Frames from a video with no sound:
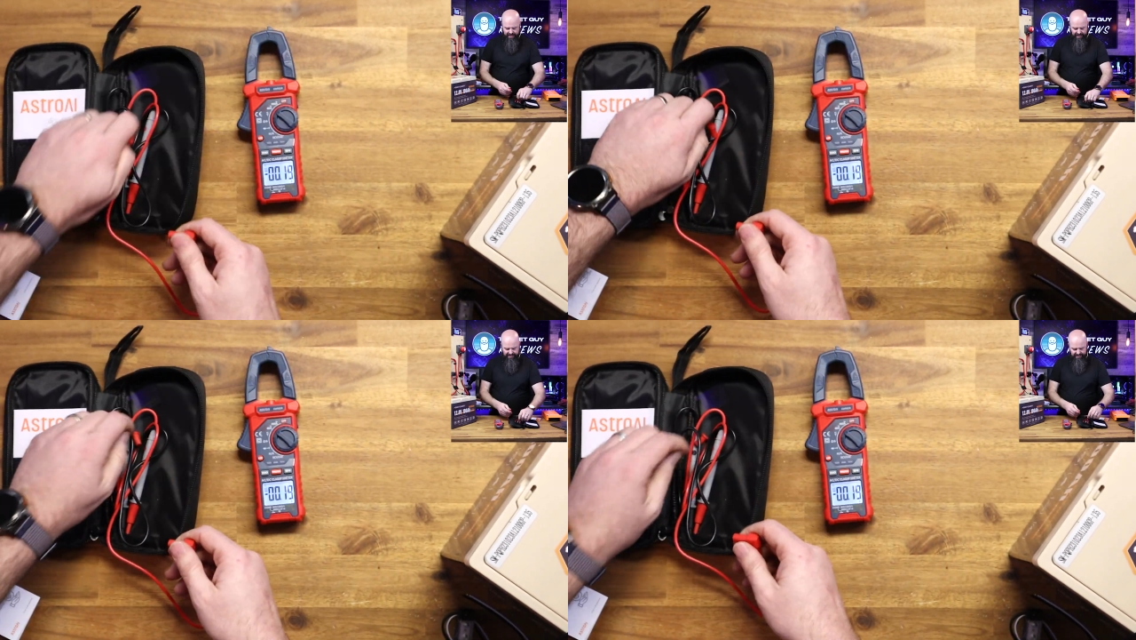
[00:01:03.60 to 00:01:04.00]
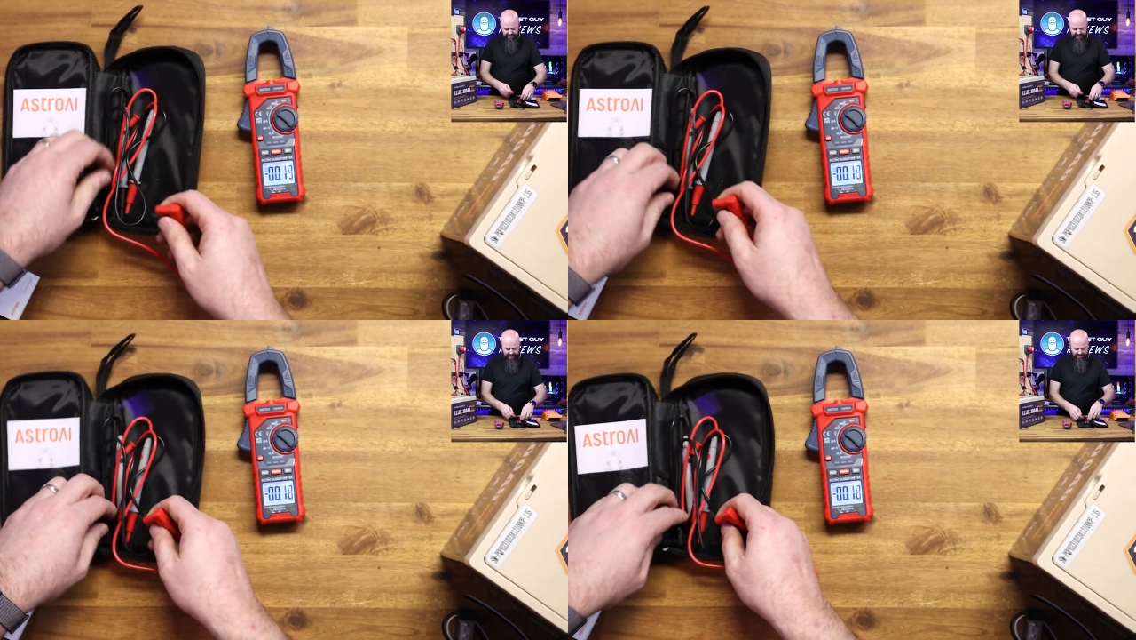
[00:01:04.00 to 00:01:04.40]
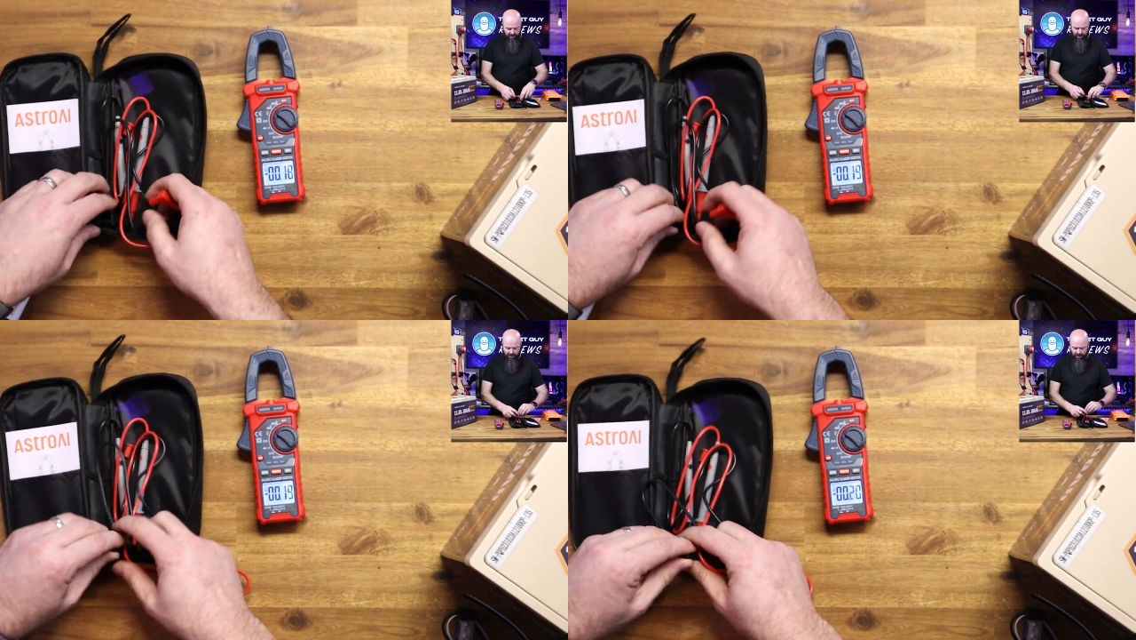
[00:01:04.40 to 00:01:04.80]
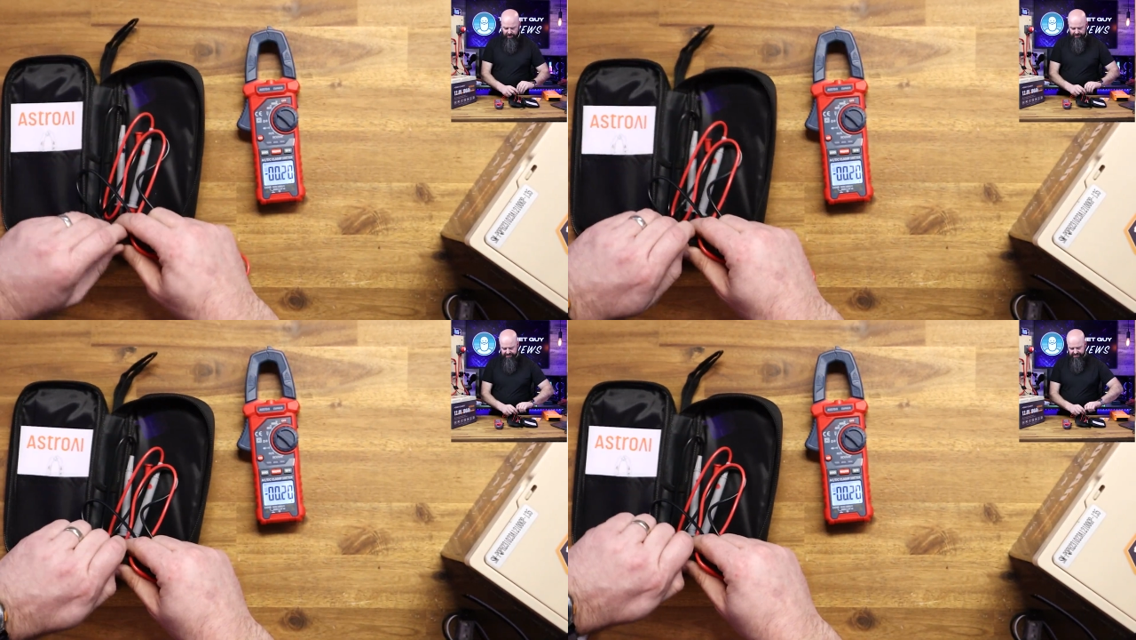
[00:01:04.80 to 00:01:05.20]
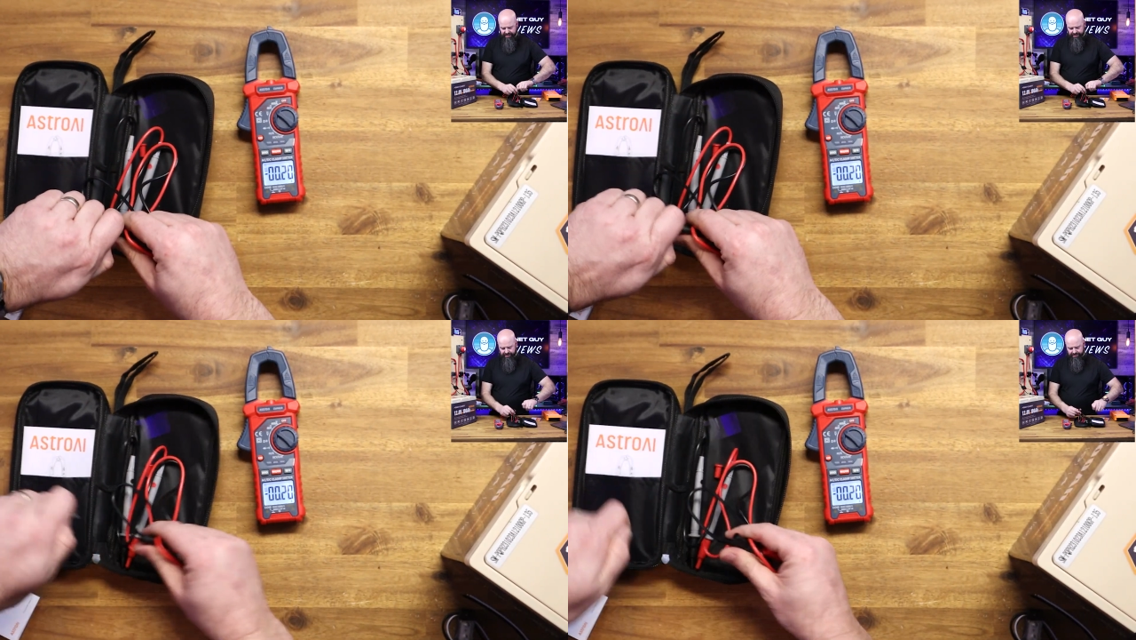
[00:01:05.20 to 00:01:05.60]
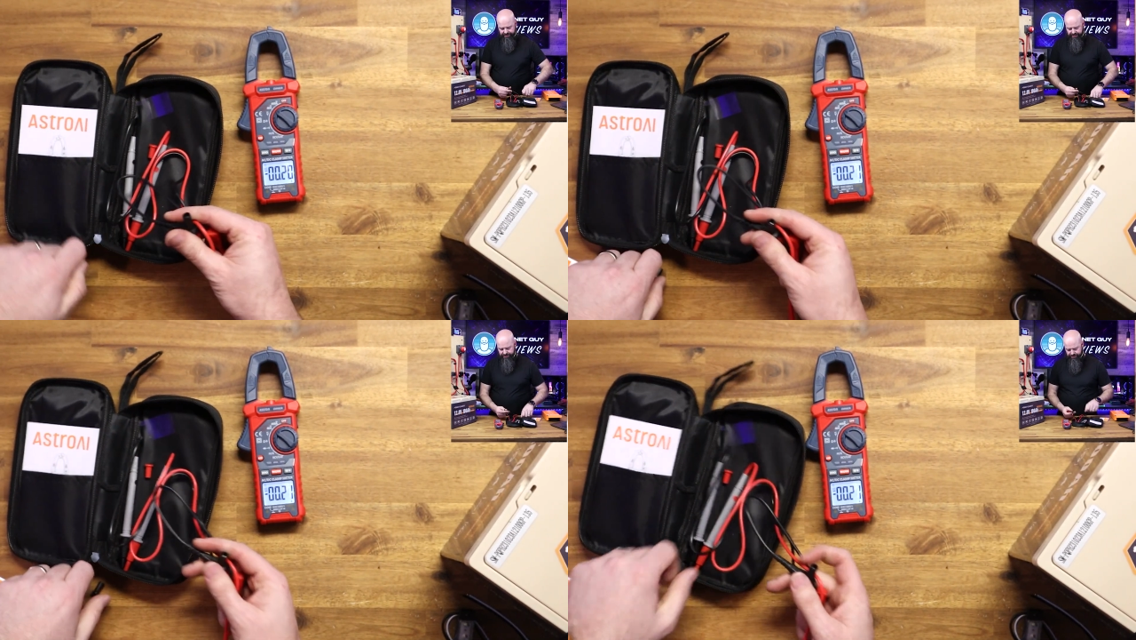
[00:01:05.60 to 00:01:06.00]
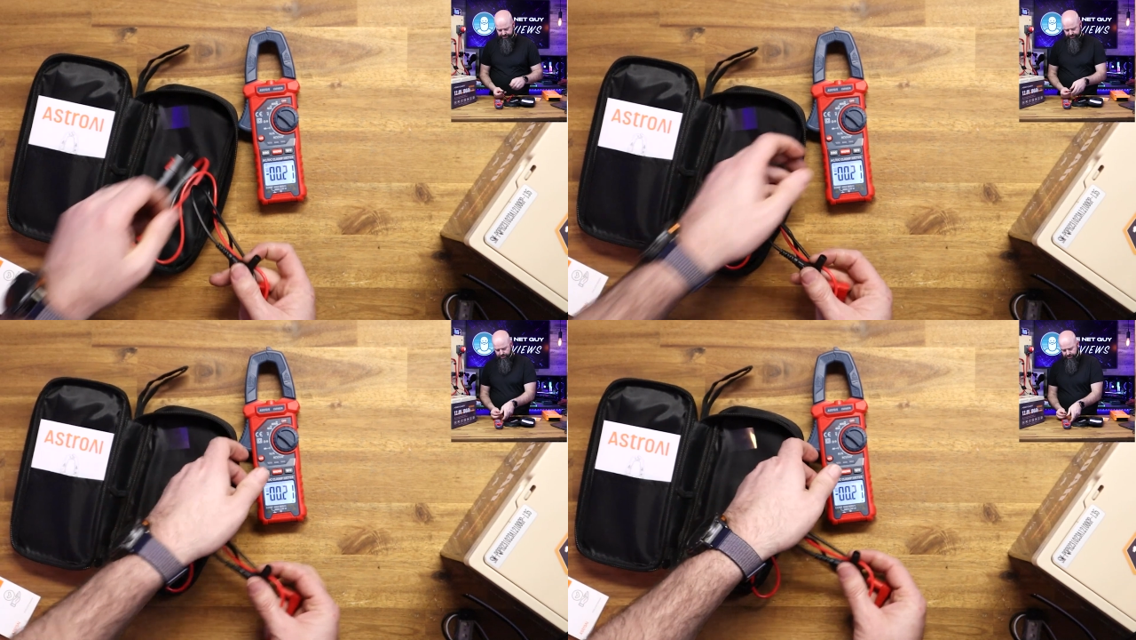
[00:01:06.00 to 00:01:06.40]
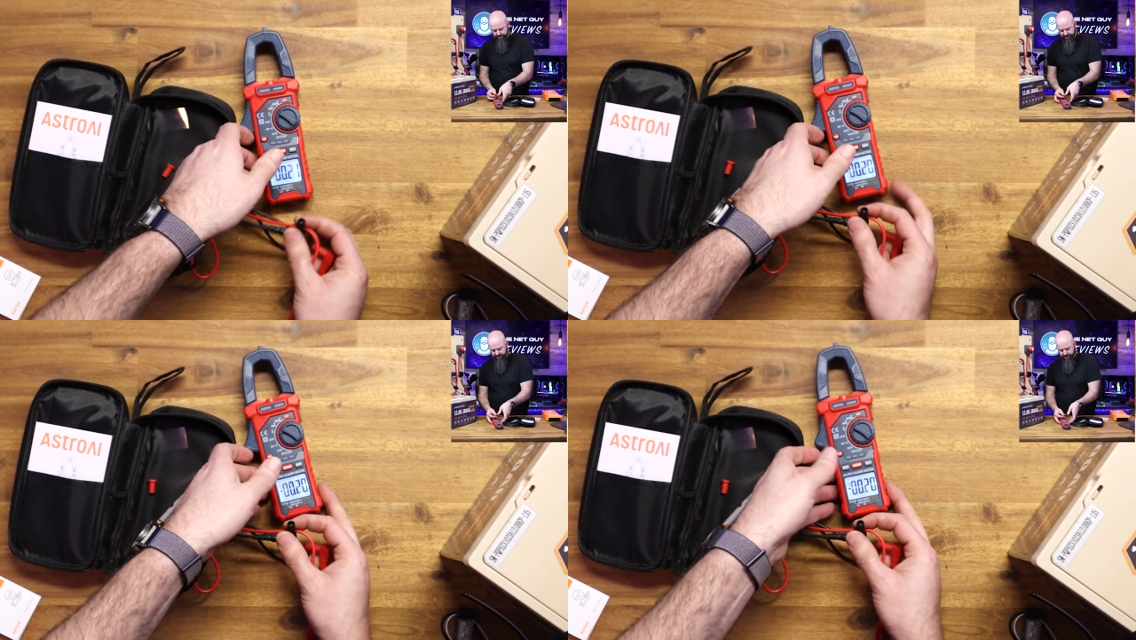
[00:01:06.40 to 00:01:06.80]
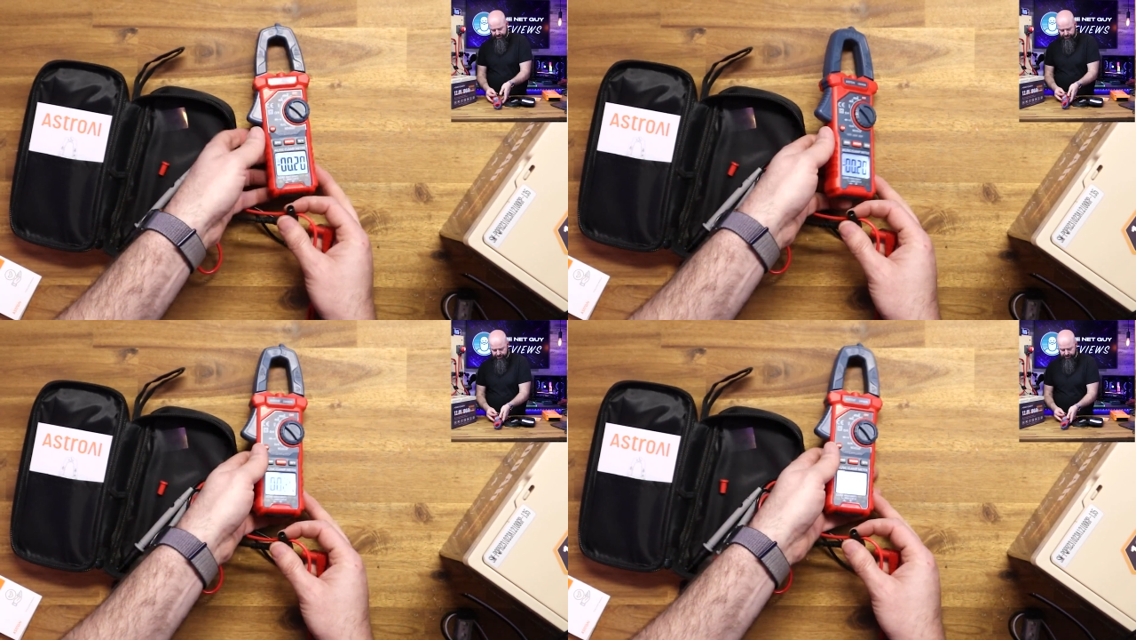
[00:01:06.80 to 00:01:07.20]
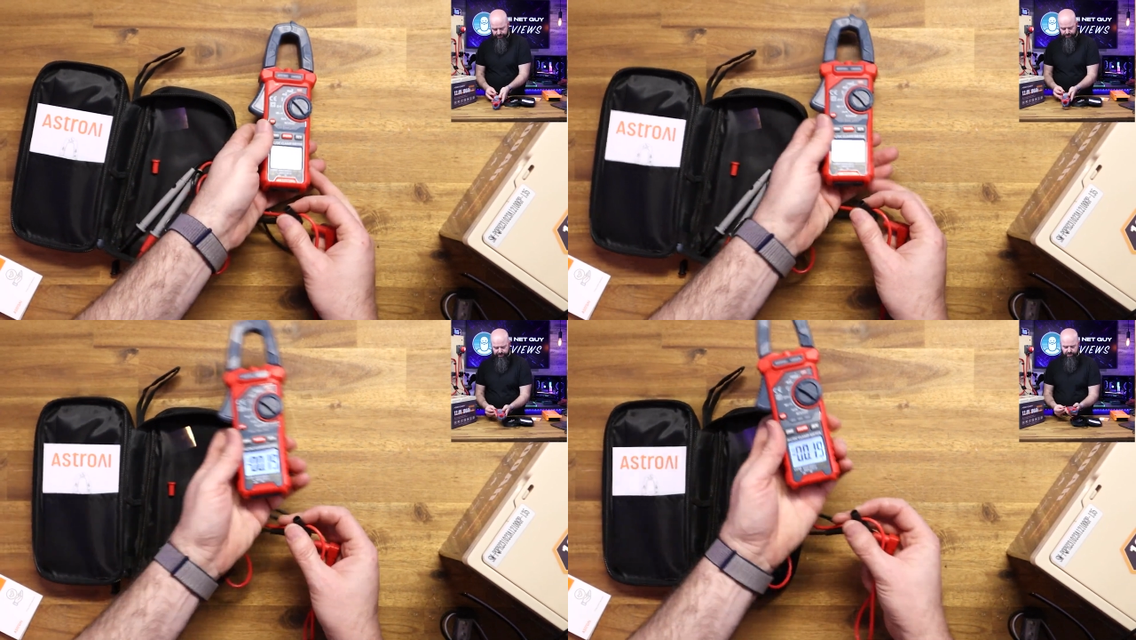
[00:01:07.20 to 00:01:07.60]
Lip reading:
[unreadable: no face in view]